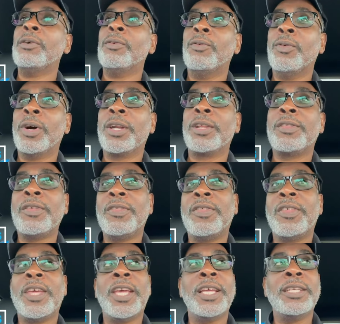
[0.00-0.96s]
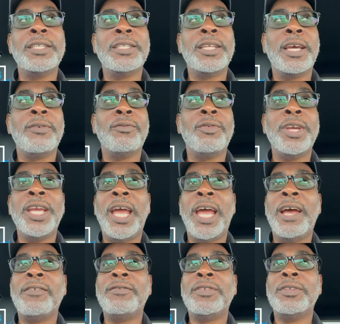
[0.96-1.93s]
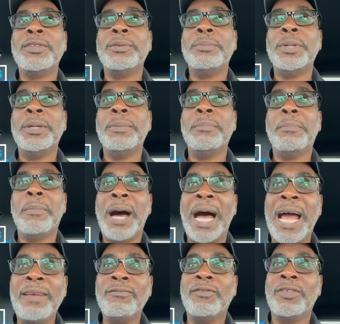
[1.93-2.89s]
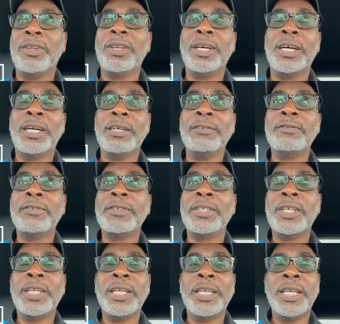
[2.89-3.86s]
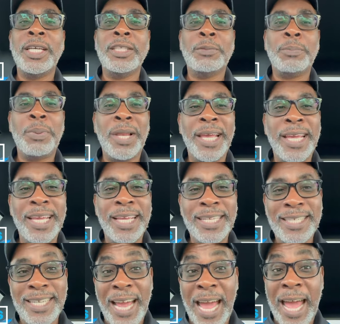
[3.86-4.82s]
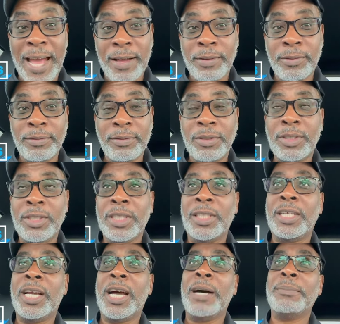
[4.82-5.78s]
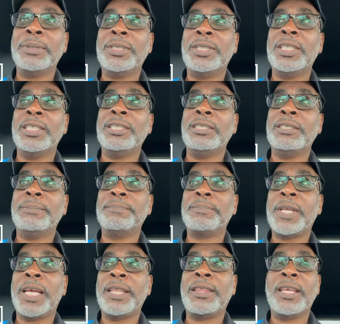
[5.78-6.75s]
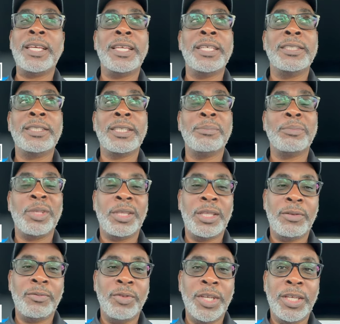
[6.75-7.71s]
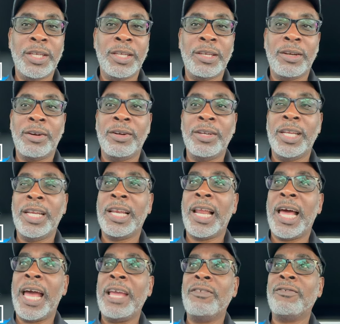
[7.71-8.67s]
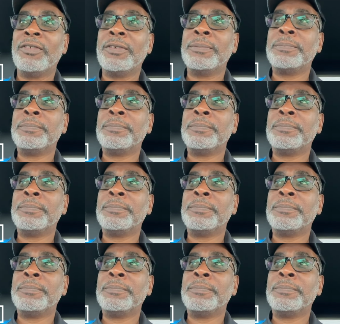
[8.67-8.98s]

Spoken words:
One of the things that we have to be mindful of is playing down to the competition. I think it's something that we can learn in life.